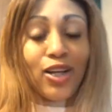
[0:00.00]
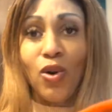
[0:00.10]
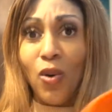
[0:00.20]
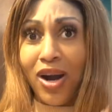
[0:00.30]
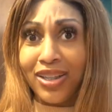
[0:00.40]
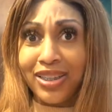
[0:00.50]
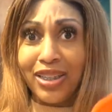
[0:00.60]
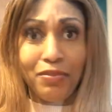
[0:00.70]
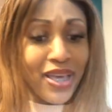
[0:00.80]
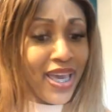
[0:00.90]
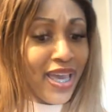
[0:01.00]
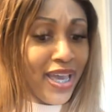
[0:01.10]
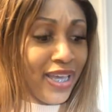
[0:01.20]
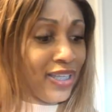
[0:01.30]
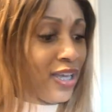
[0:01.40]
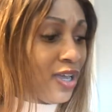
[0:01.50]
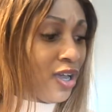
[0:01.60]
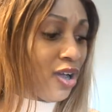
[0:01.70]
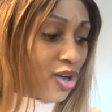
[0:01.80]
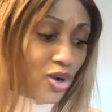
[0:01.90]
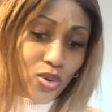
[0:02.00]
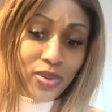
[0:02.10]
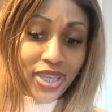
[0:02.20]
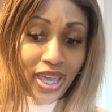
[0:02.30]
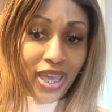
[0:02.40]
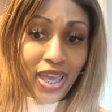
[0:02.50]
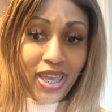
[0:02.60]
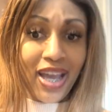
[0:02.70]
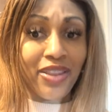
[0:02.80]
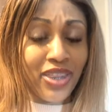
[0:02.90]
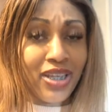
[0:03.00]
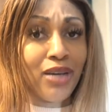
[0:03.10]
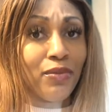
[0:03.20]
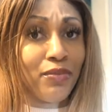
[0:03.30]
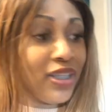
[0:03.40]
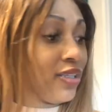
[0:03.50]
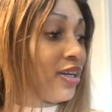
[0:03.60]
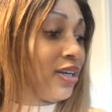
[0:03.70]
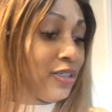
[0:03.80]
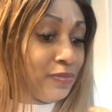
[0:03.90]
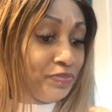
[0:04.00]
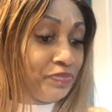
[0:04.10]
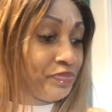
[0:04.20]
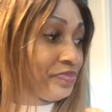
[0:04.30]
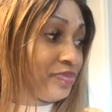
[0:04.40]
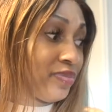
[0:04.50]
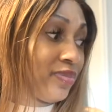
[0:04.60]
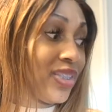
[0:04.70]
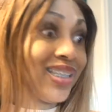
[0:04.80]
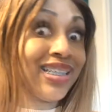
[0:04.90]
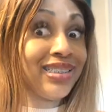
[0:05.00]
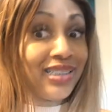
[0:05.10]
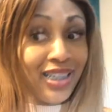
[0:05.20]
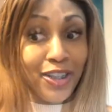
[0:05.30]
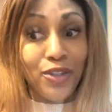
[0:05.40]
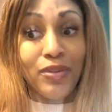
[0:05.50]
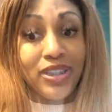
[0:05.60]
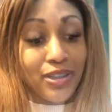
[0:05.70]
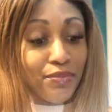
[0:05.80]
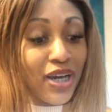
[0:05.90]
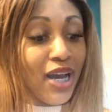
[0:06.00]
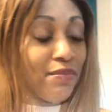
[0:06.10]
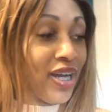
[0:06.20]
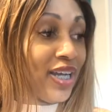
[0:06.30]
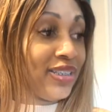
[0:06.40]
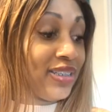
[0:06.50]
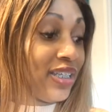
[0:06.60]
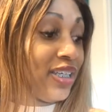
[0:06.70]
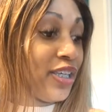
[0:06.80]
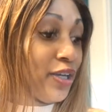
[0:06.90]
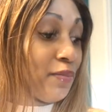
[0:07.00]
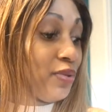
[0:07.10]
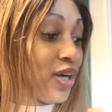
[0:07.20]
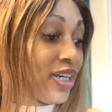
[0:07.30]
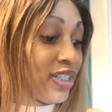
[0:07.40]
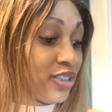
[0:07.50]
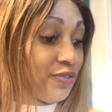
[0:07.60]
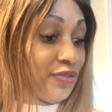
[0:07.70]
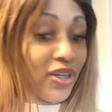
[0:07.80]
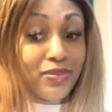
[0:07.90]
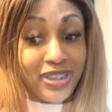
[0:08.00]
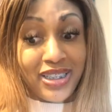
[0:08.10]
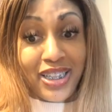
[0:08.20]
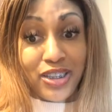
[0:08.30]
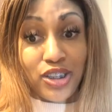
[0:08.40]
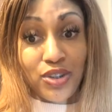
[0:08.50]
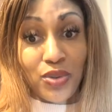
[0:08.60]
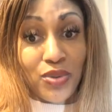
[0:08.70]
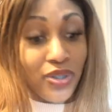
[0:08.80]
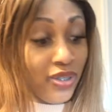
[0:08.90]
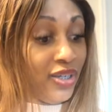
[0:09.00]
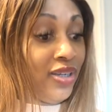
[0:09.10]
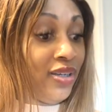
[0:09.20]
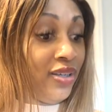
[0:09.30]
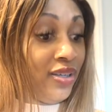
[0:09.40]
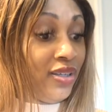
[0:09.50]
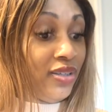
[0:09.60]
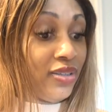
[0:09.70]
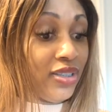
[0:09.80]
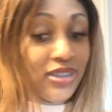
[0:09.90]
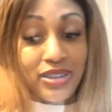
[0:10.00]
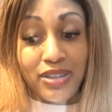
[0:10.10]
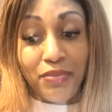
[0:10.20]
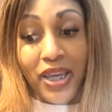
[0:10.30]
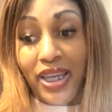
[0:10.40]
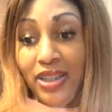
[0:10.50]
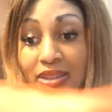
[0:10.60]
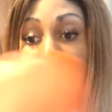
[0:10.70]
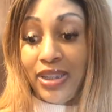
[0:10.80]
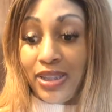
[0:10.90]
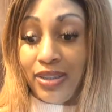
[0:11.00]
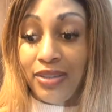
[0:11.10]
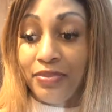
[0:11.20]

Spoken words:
quality bag. Okay. I think I'm gonna be continuing to buy my skincare products from Skin Store. This is amazing.